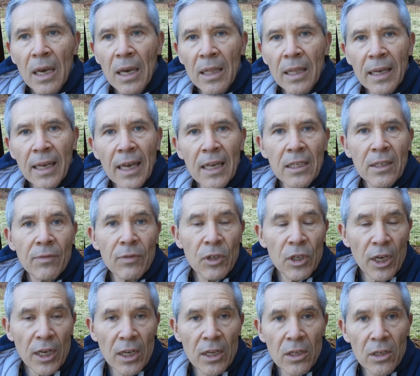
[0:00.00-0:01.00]
in the case of
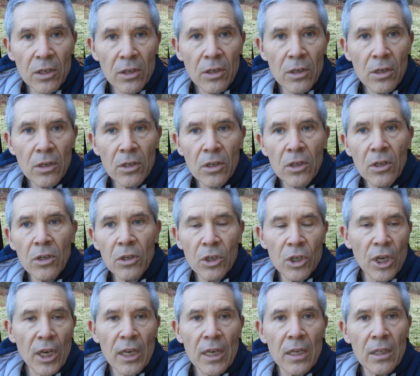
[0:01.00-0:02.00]
chickens, you're using your
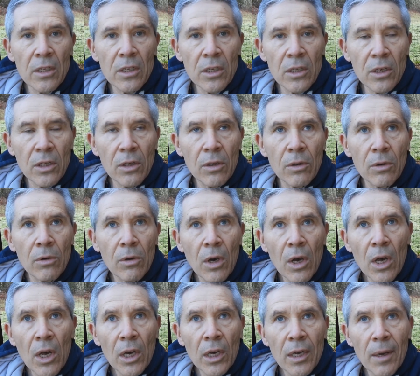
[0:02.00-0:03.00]
chickens to
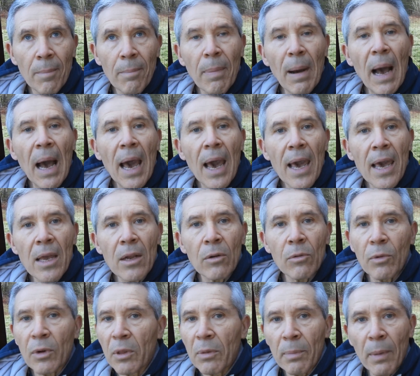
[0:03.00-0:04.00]

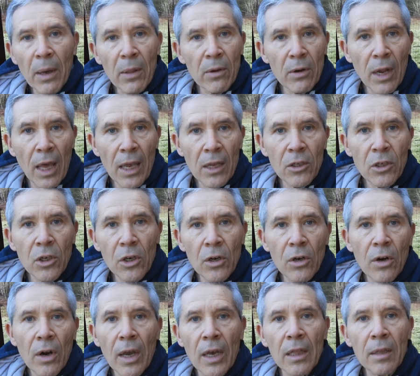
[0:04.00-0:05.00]
combine with Mother
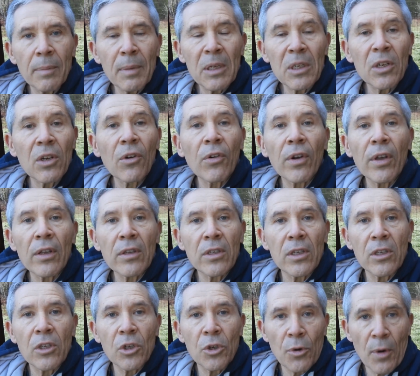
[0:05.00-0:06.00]
Nature and the
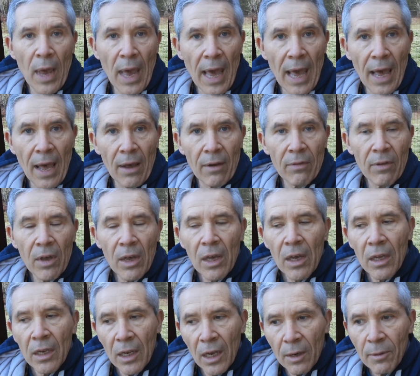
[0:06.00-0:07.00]
materials that you have.
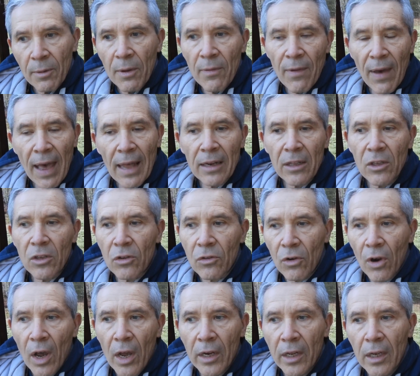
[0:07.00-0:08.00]
Now we've added
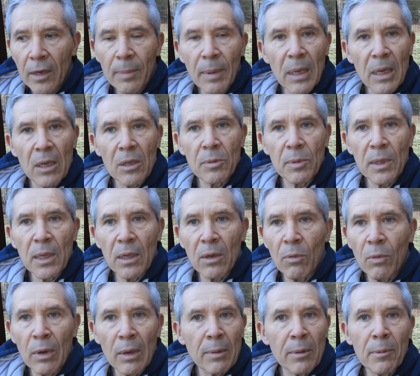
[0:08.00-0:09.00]
straw in here because we
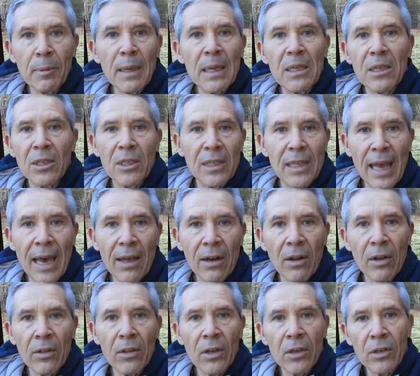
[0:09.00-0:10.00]
didn't want it to be just
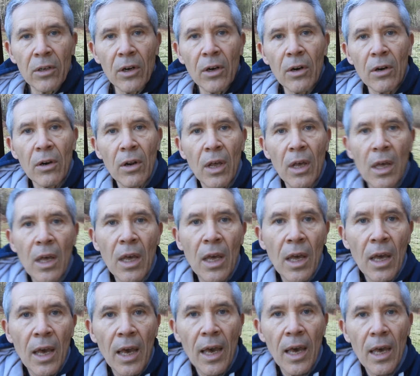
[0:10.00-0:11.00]
down on the dirt,
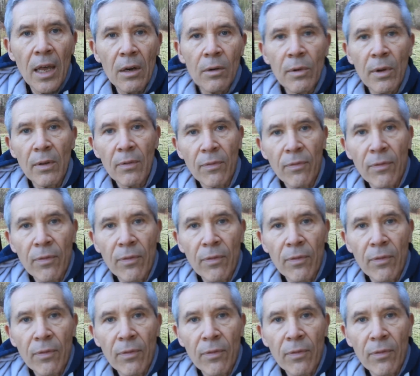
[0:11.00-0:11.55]
and we